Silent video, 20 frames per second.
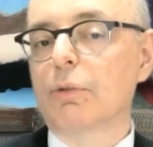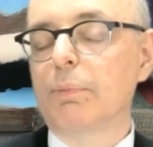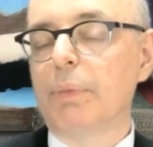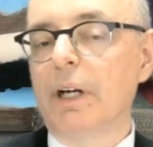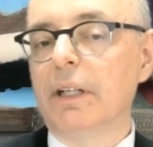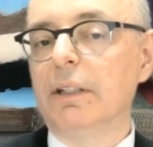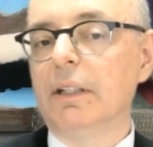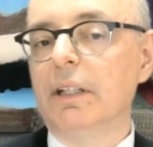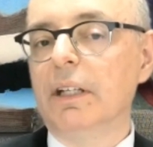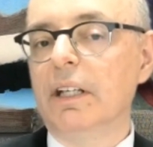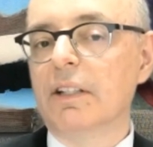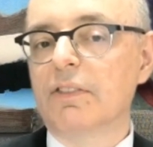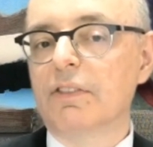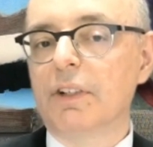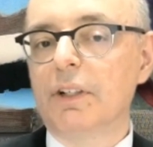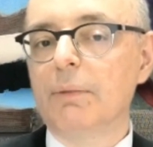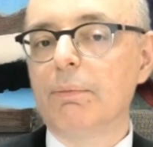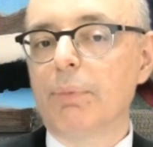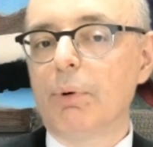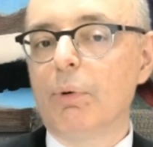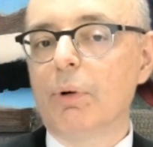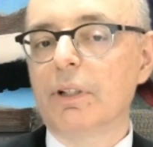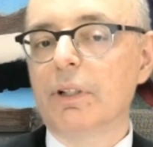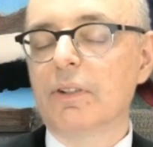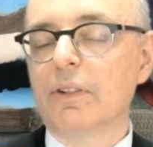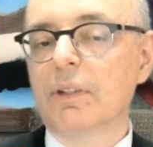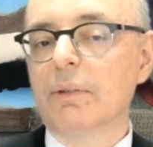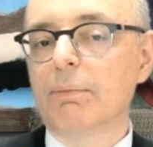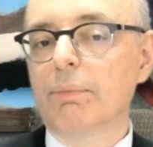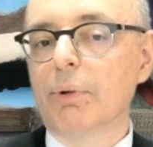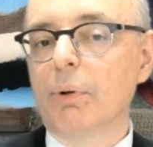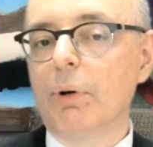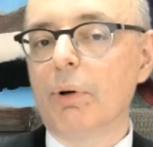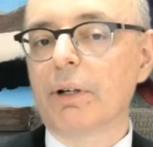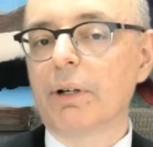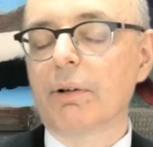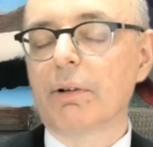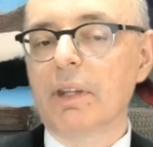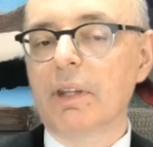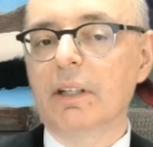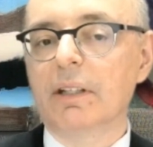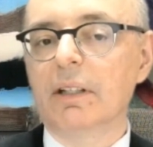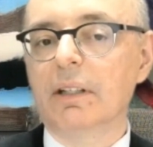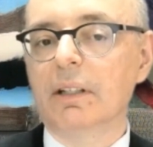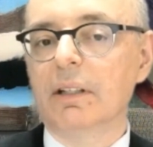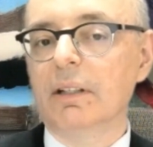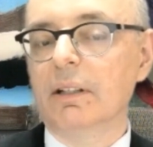but it's very important as the employer that